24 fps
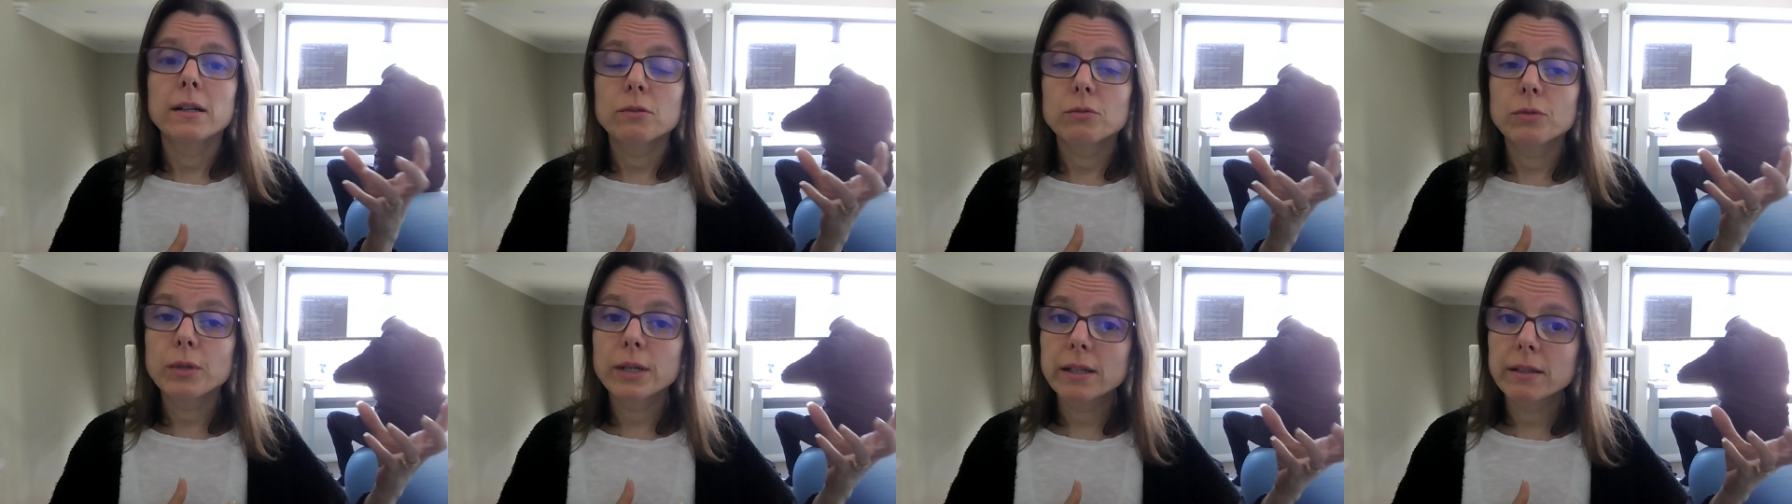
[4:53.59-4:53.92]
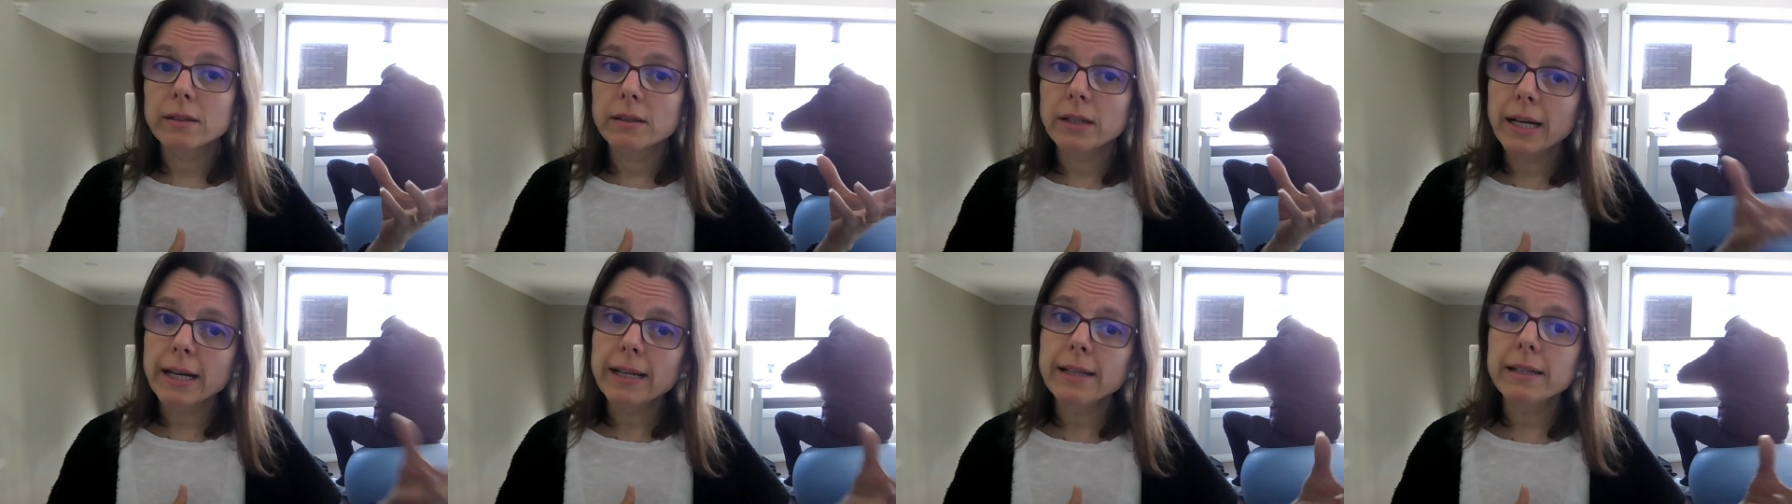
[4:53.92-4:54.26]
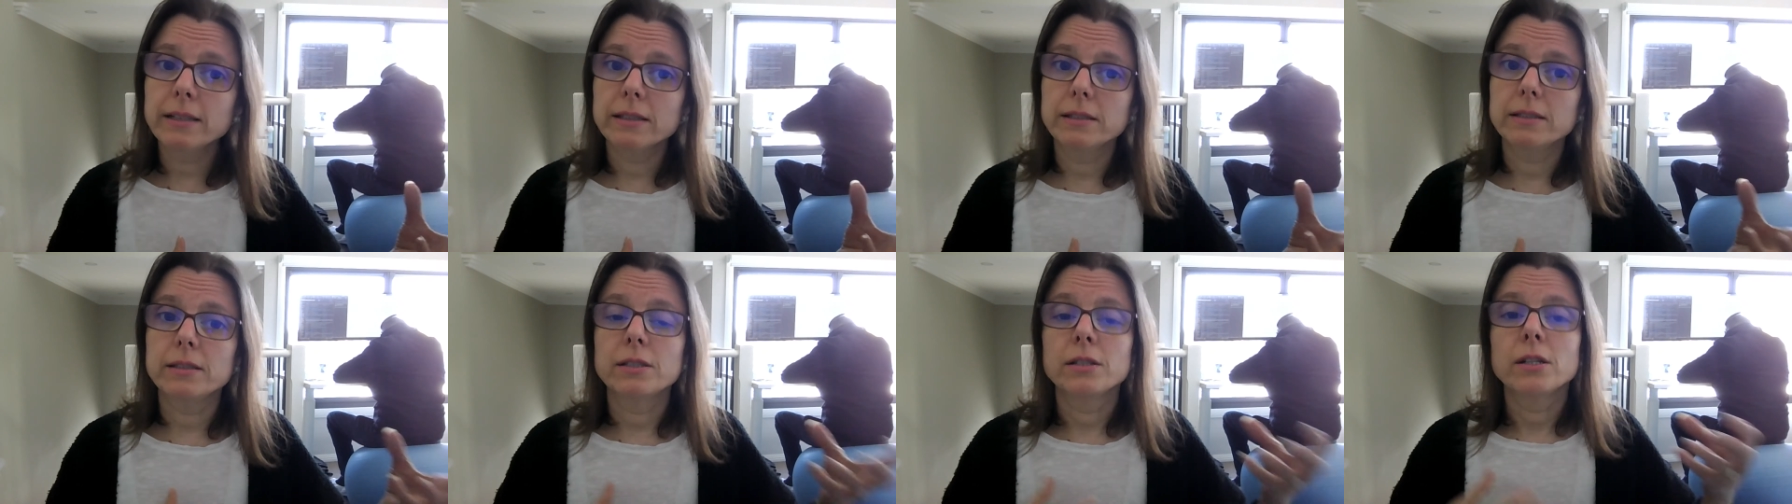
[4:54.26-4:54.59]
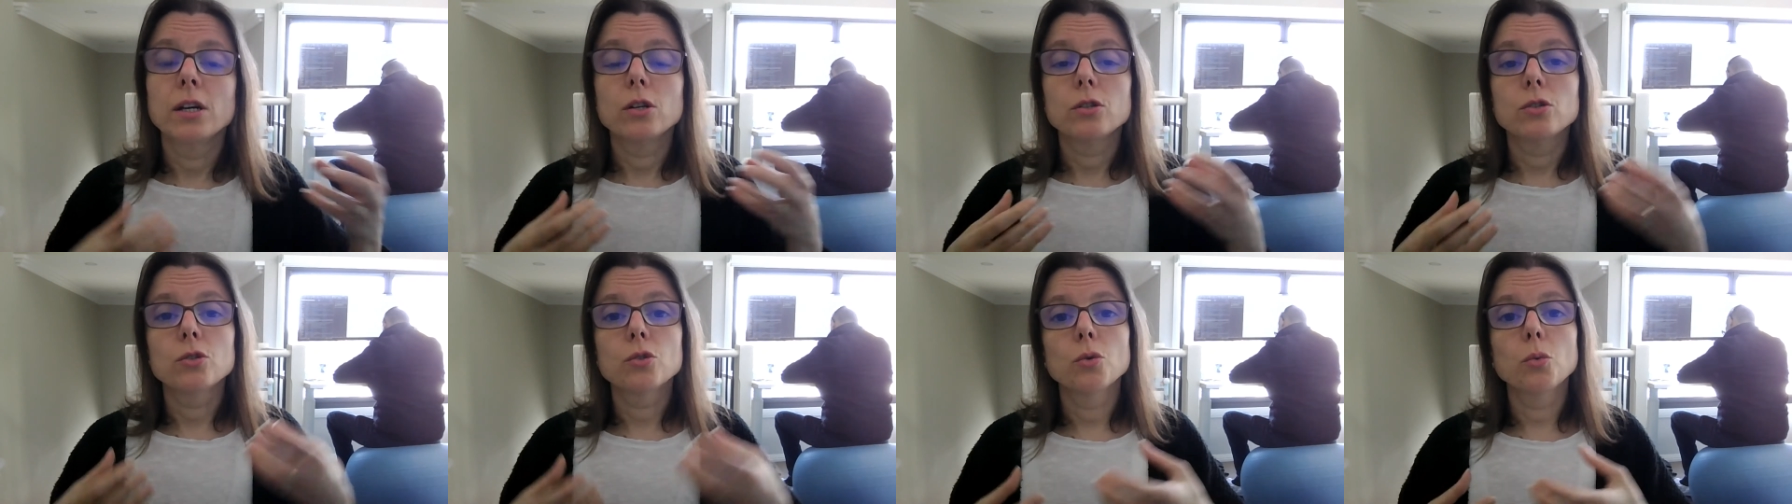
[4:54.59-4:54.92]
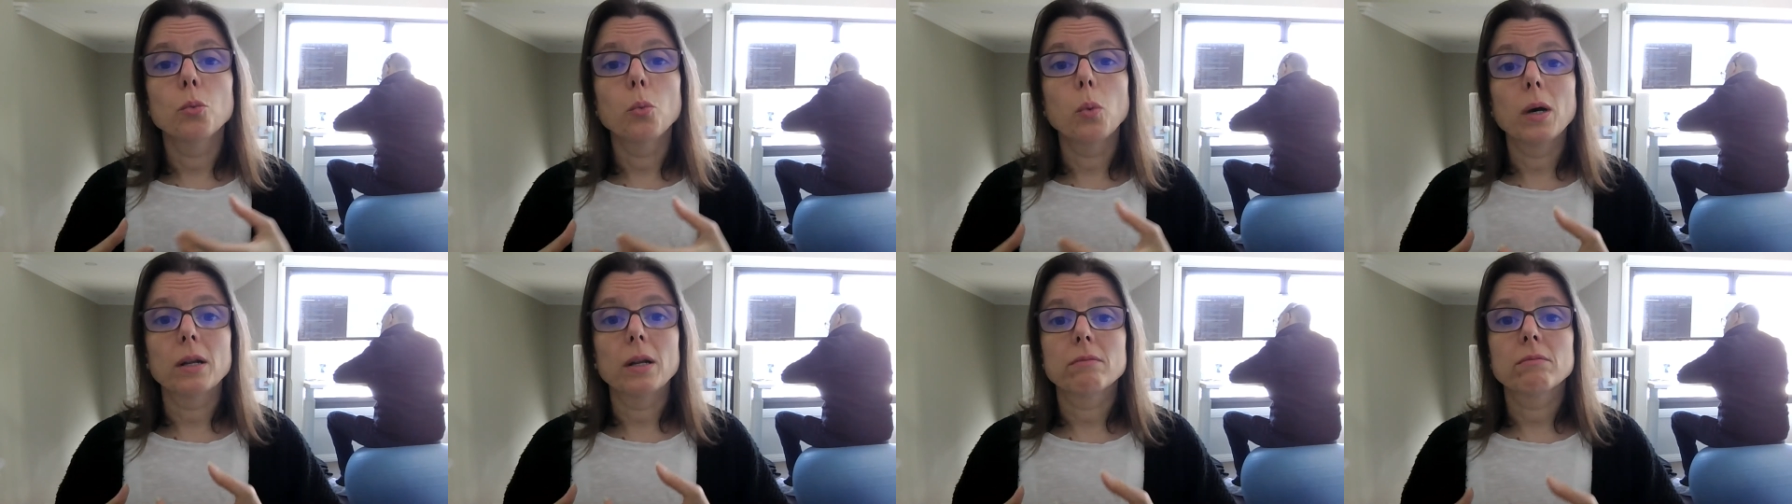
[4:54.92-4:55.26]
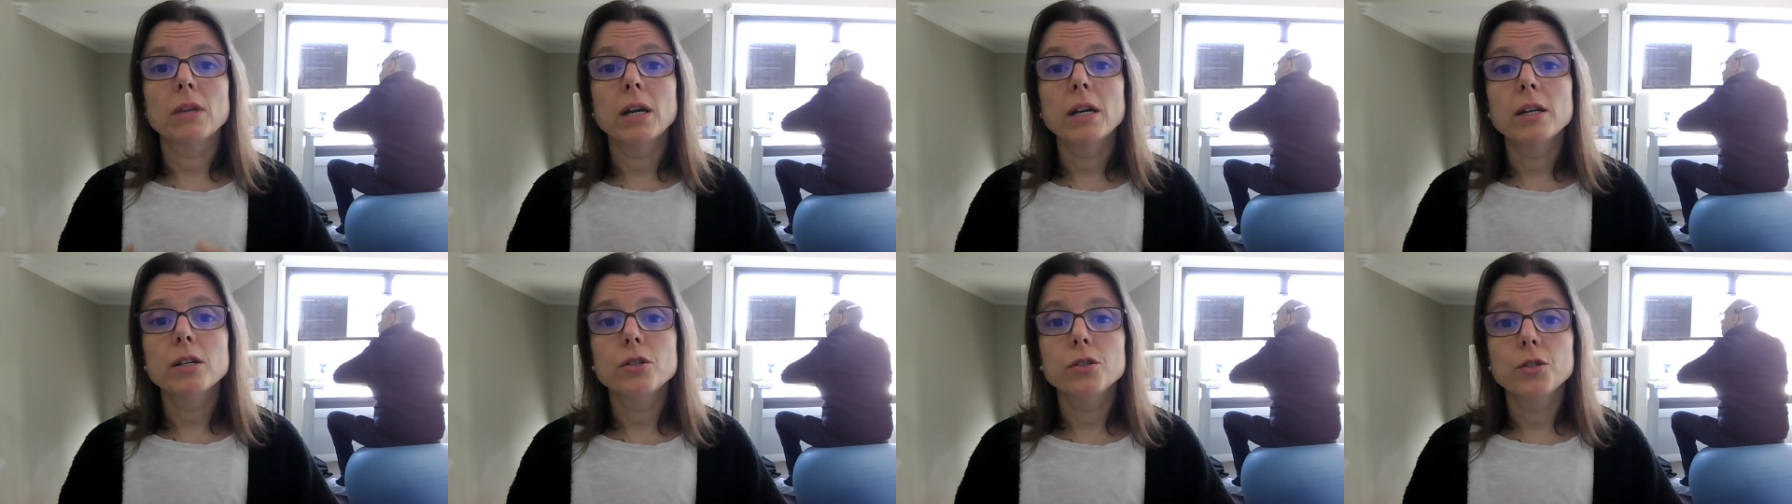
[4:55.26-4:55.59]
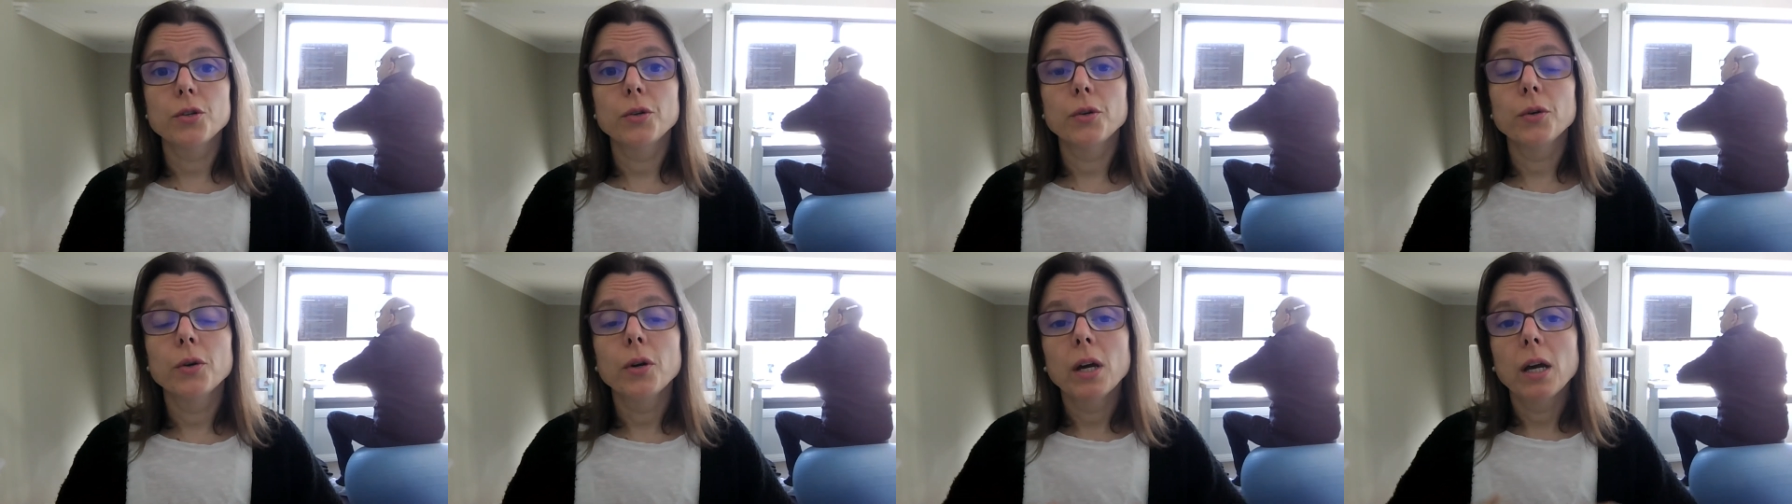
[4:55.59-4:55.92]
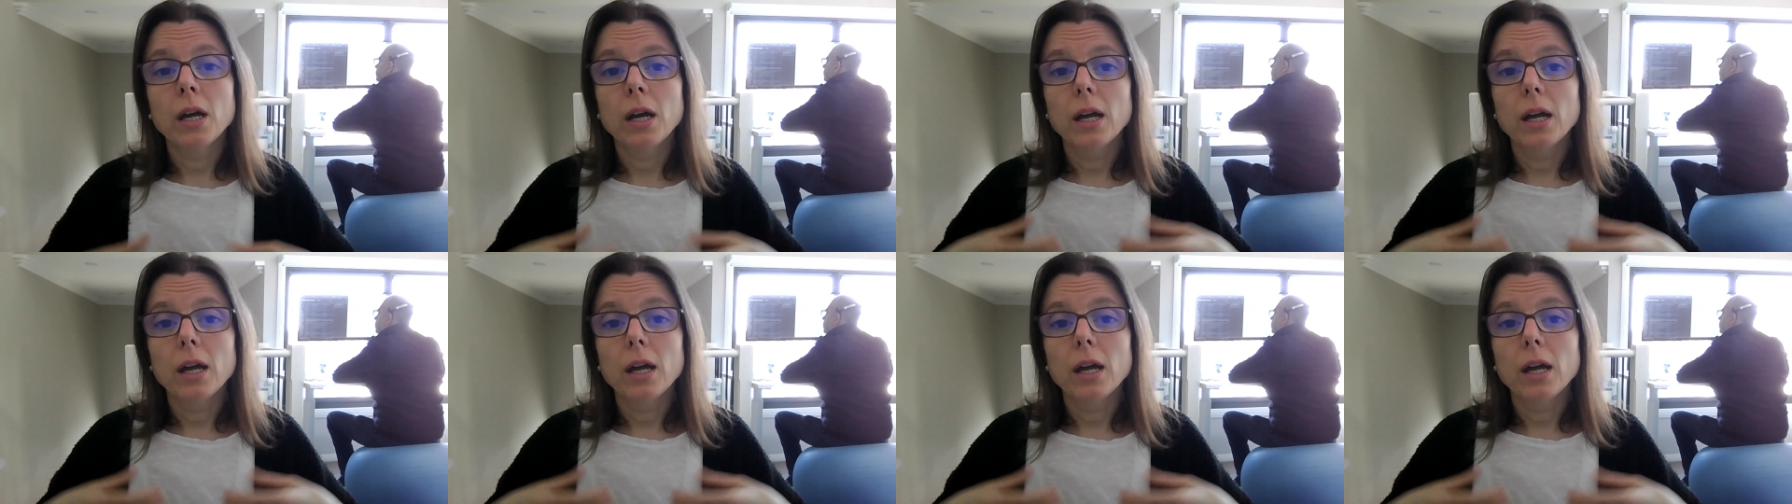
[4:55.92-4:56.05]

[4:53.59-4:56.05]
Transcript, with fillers: related to what they do,